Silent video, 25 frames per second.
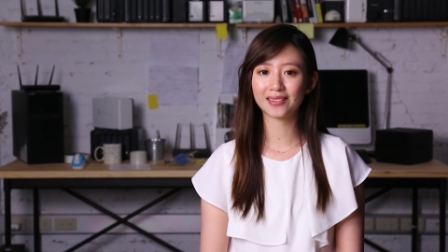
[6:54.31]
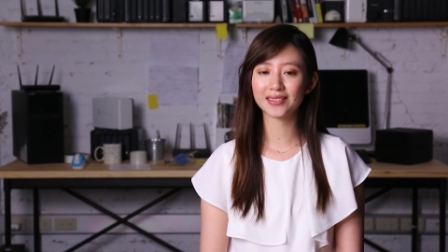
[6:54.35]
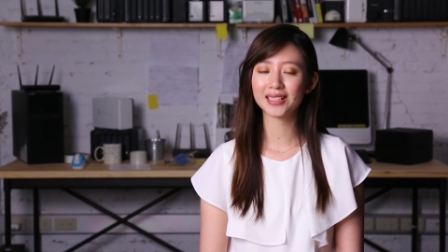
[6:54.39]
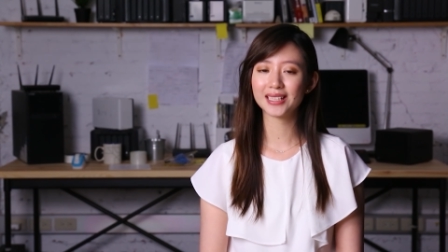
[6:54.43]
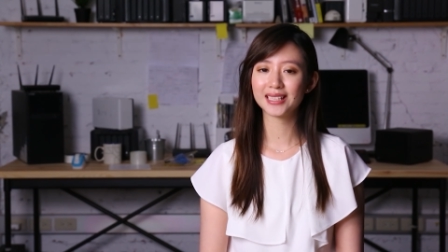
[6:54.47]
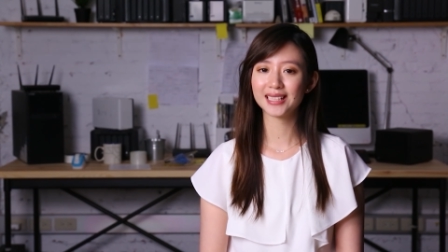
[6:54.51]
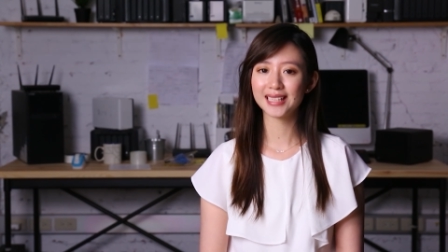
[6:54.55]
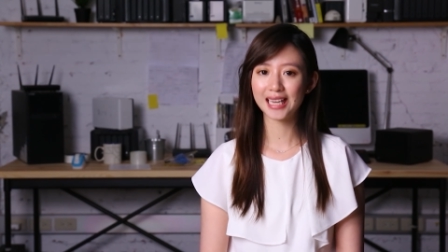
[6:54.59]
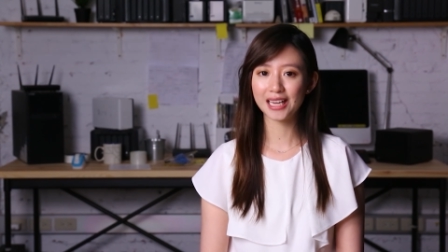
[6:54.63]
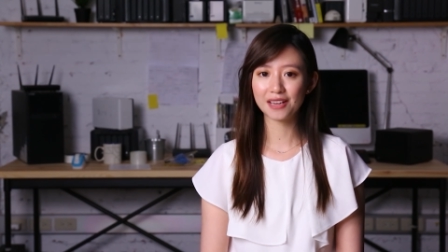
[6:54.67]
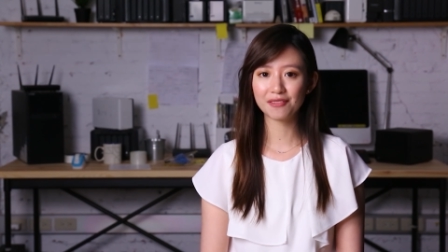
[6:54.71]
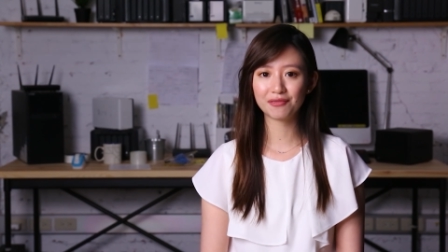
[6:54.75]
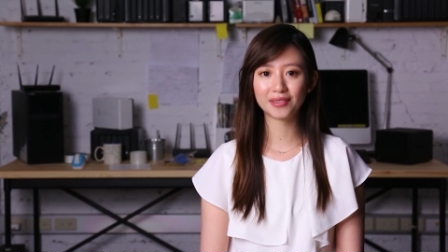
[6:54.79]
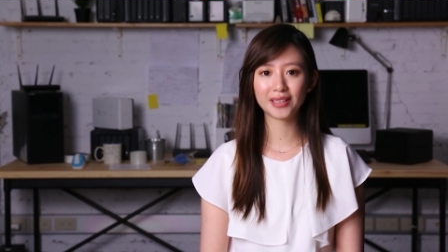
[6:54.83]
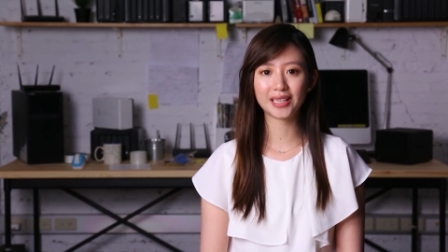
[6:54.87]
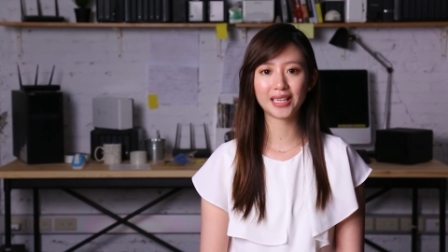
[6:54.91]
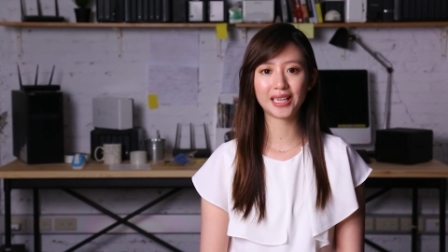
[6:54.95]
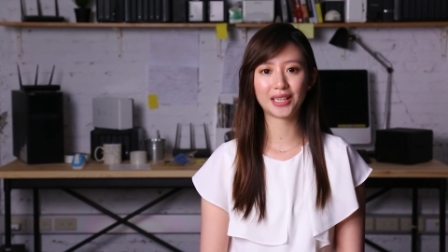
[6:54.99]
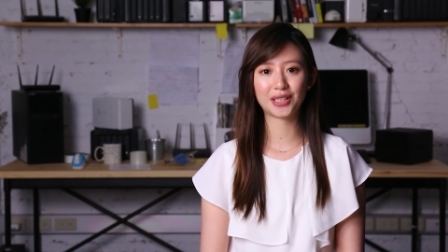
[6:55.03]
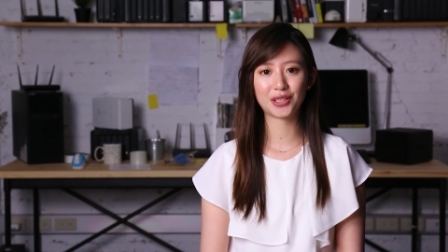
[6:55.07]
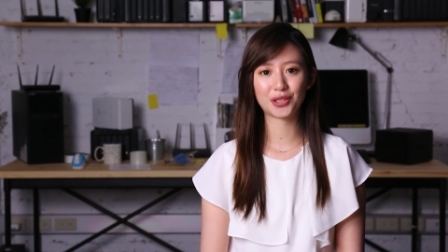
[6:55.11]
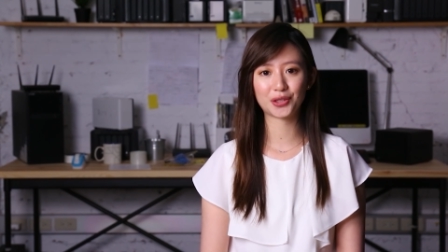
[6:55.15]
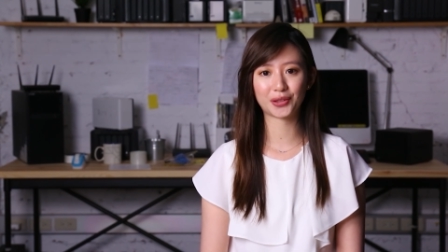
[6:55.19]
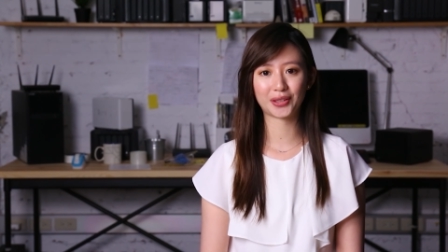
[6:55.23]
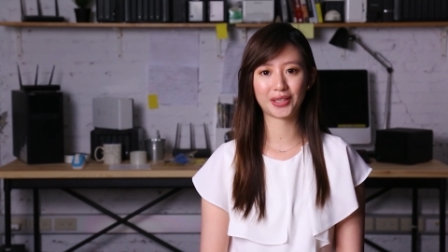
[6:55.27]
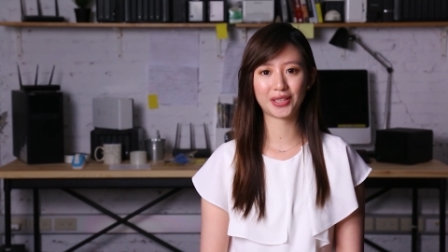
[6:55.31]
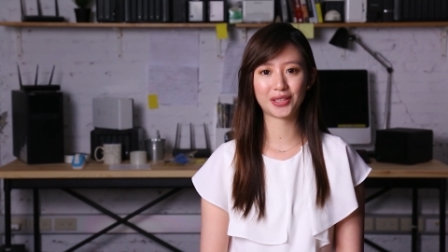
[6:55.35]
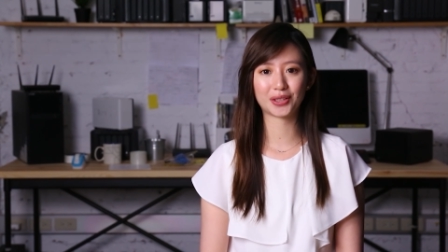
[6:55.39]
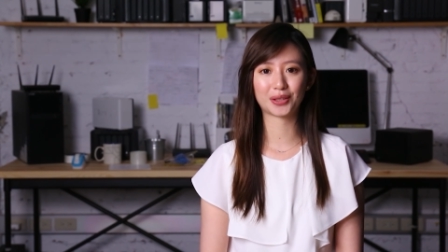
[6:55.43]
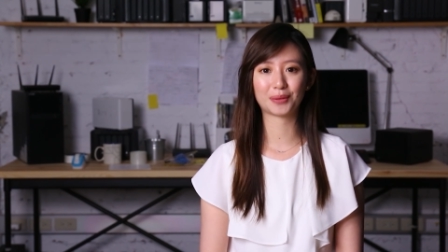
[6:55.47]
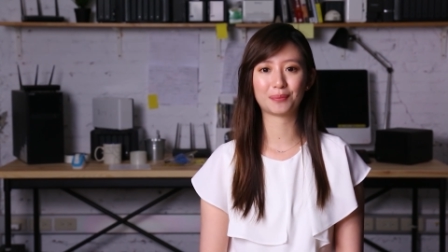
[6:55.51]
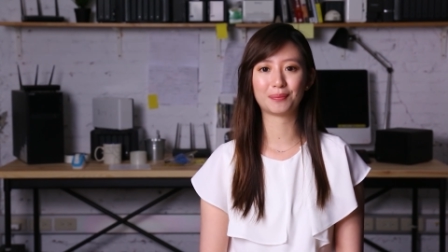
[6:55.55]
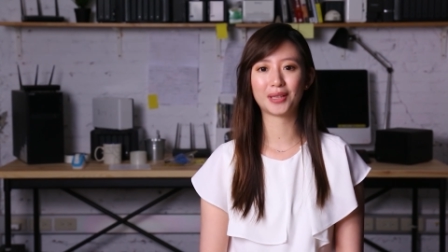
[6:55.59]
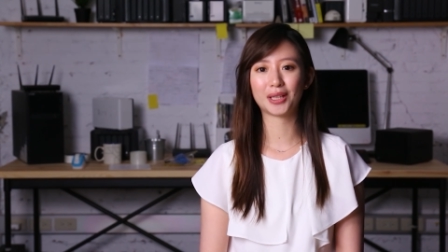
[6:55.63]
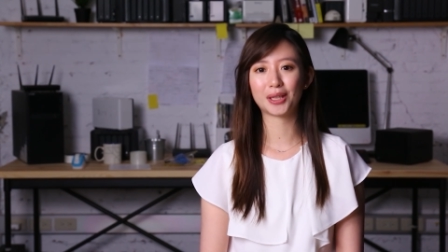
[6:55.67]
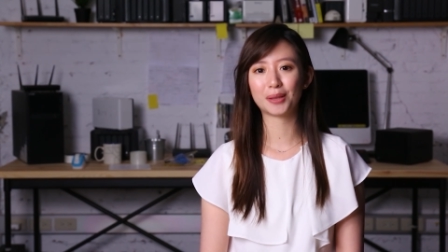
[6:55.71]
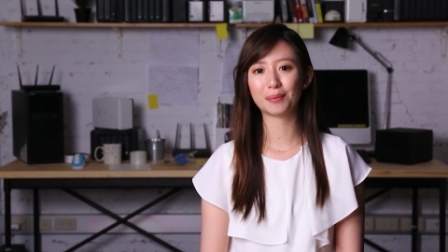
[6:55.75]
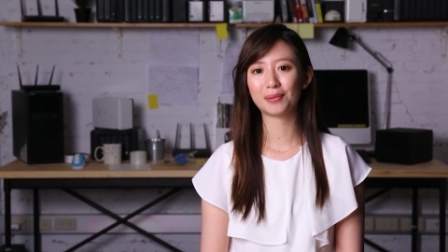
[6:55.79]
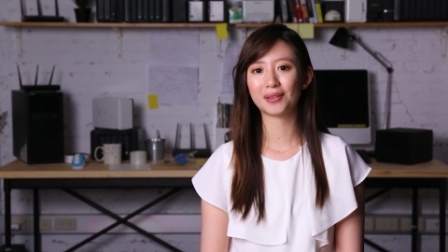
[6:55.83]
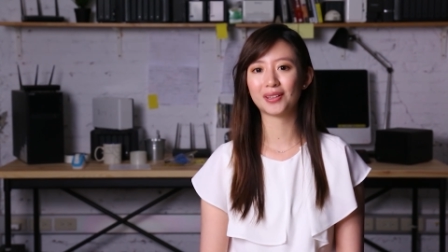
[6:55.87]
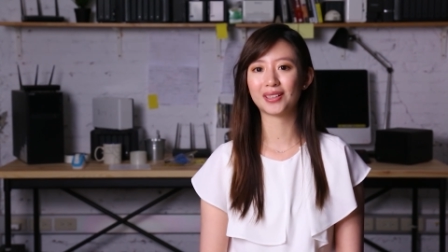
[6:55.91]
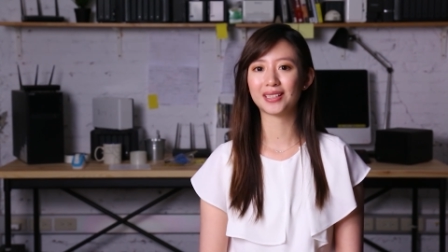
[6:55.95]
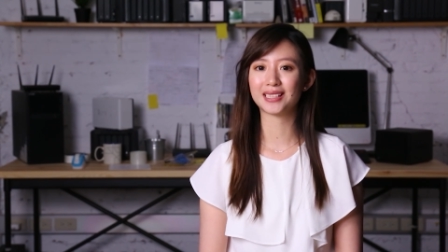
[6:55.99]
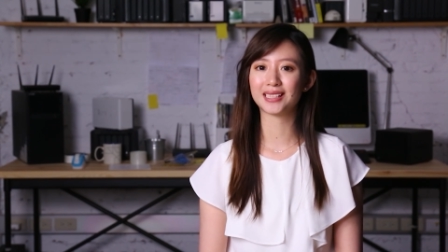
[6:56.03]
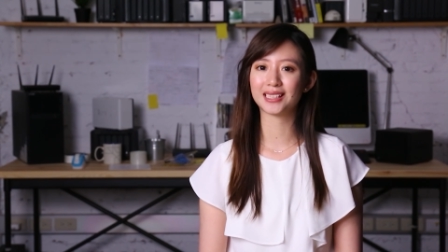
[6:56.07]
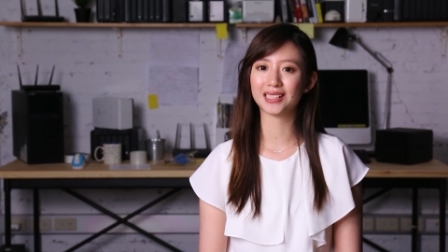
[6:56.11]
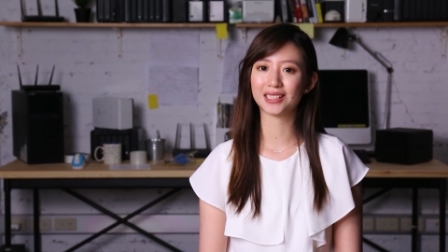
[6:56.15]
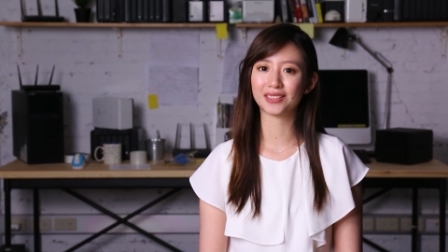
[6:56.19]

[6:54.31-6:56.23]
safely enjoy your Mail Plus